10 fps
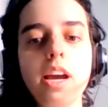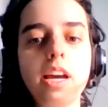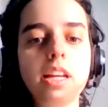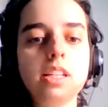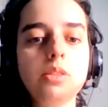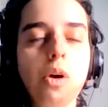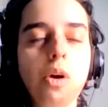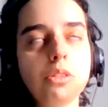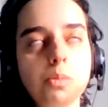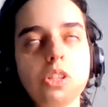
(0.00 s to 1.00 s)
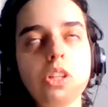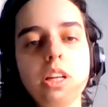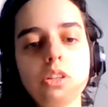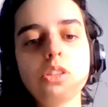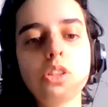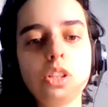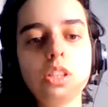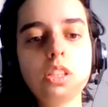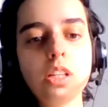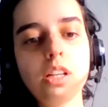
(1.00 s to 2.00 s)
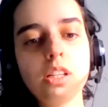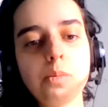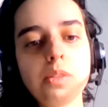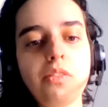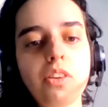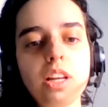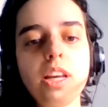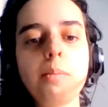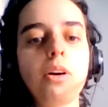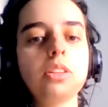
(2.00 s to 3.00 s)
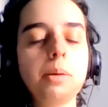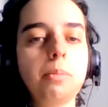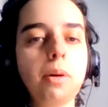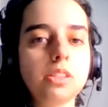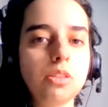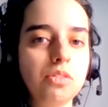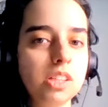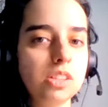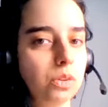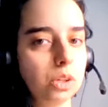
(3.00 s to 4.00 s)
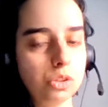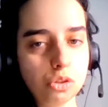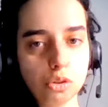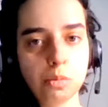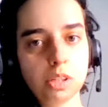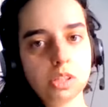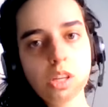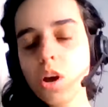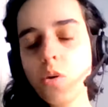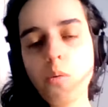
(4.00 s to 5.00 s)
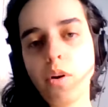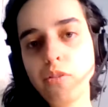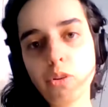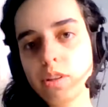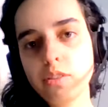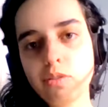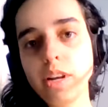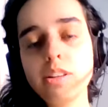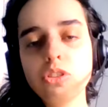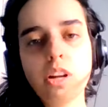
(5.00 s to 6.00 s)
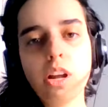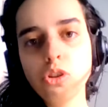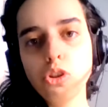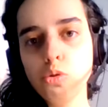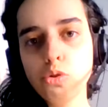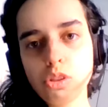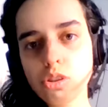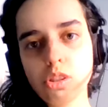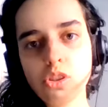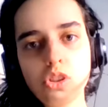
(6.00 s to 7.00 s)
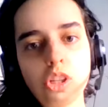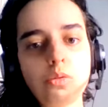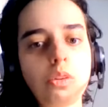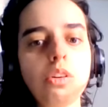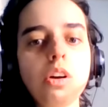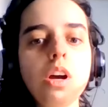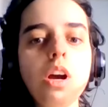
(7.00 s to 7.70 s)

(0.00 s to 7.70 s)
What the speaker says: and, well, especially concerned specifically about the impacts of this for consumers, well, for internet users in general.